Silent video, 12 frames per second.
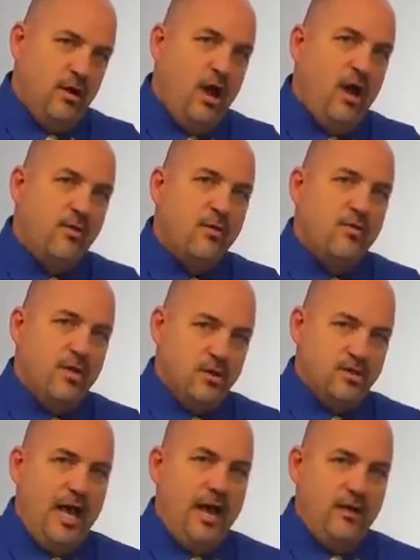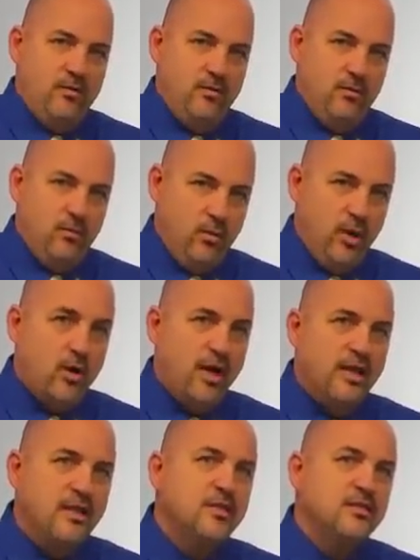other than your title. We're
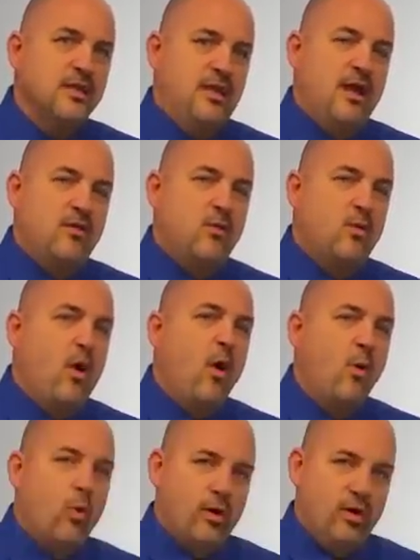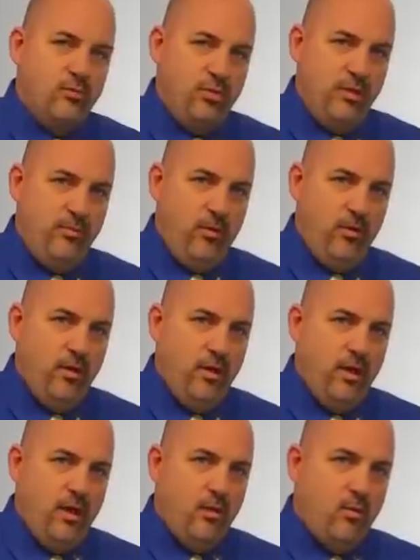in this together. We're all working people.
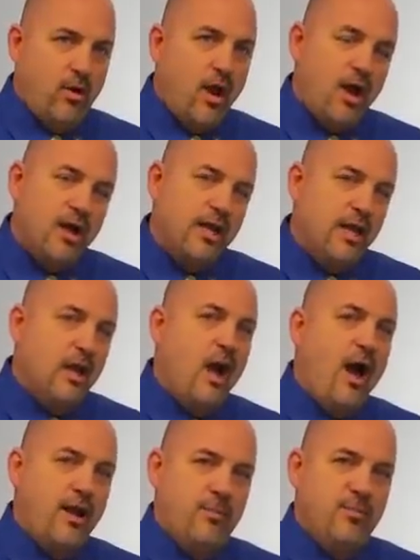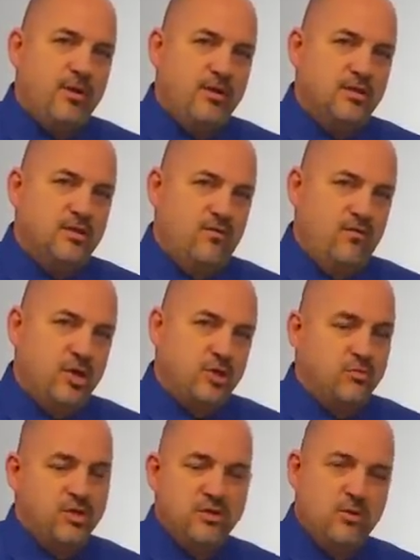And we're not going to get caught up into this
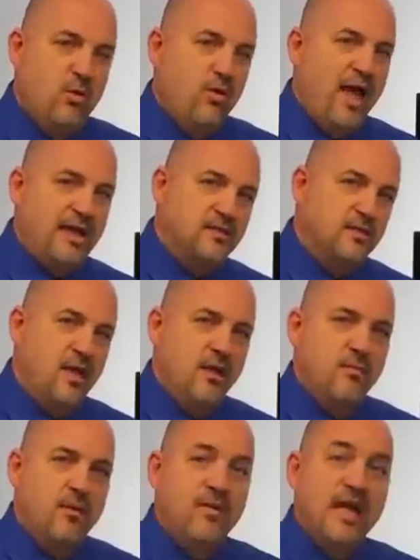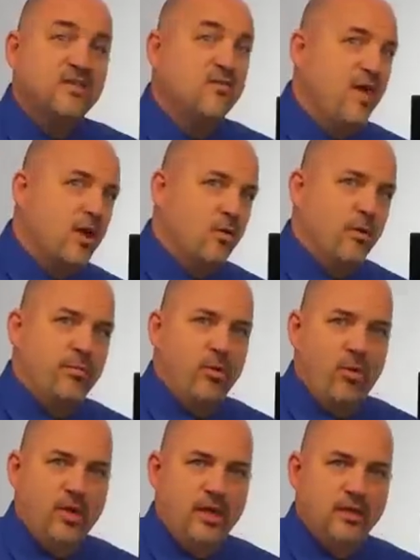division between, well, that's them. That's federal
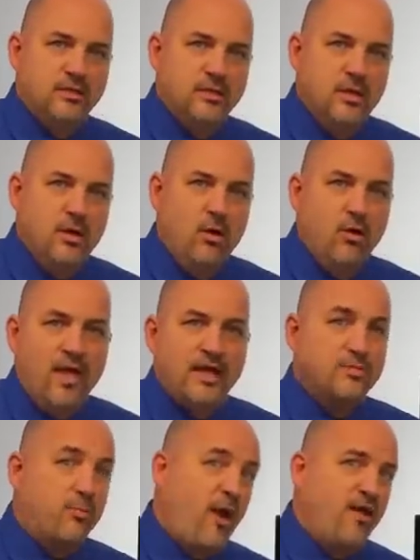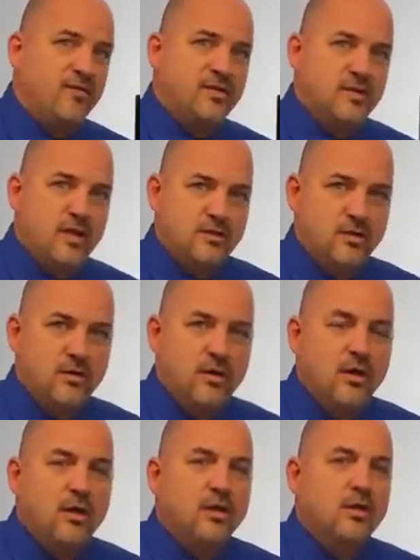employees. Well, that's private sector.
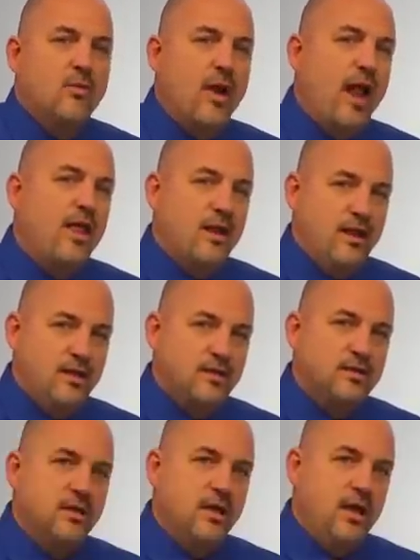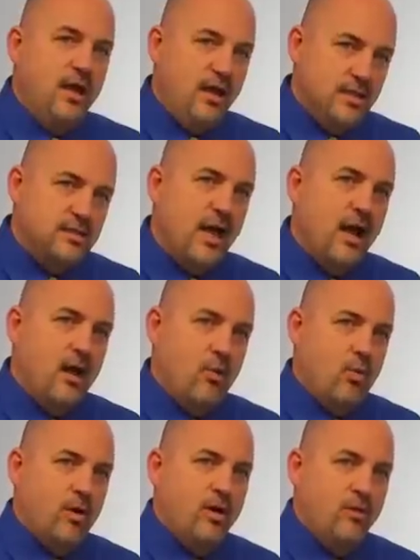The reality is any attack
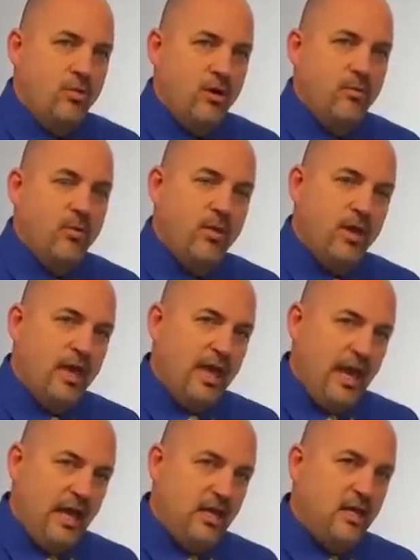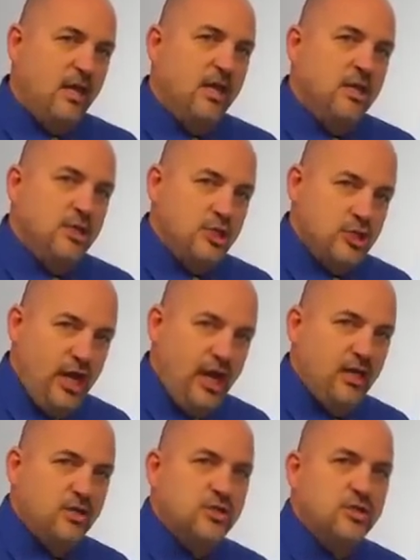on working people, any
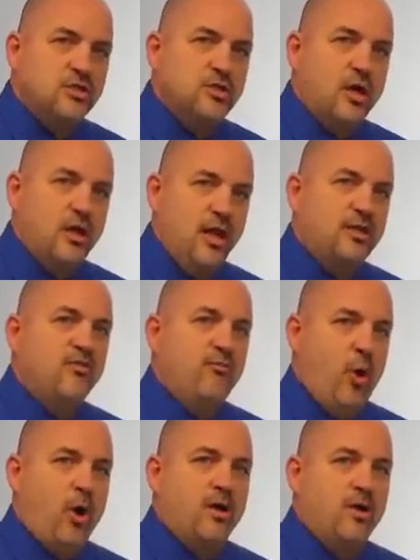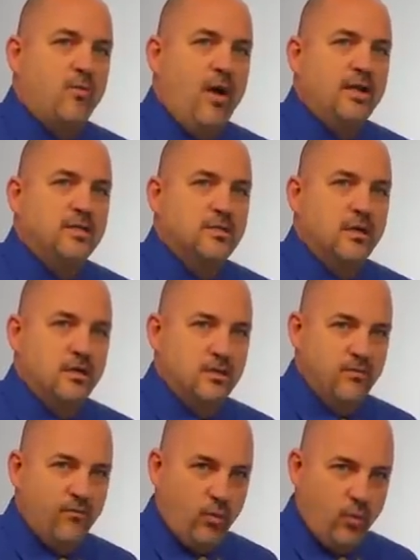change to collective bargaining rights
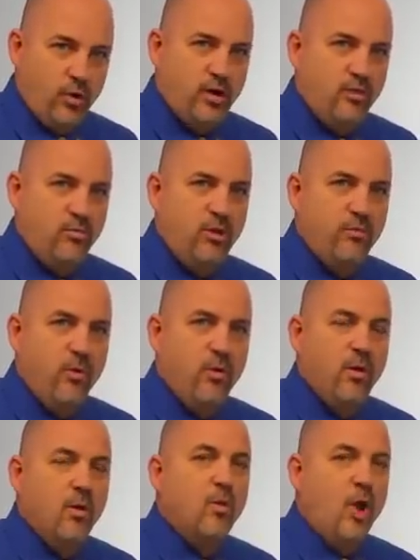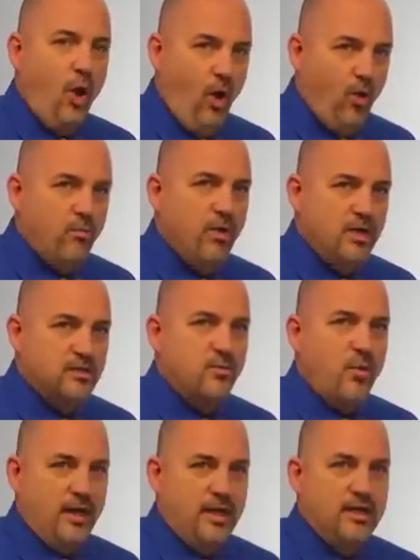for working people, we all must
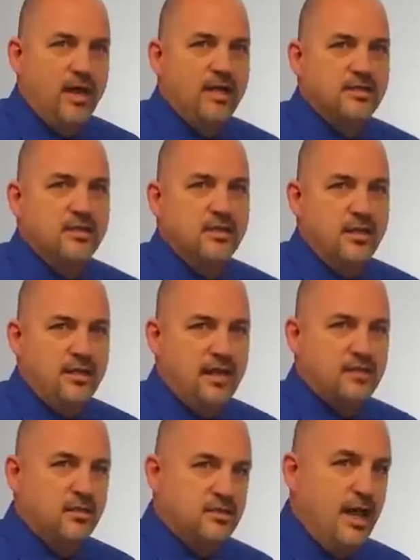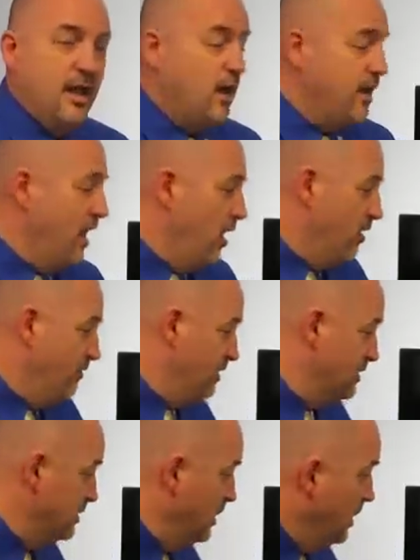recognize that that's an attack on all of us.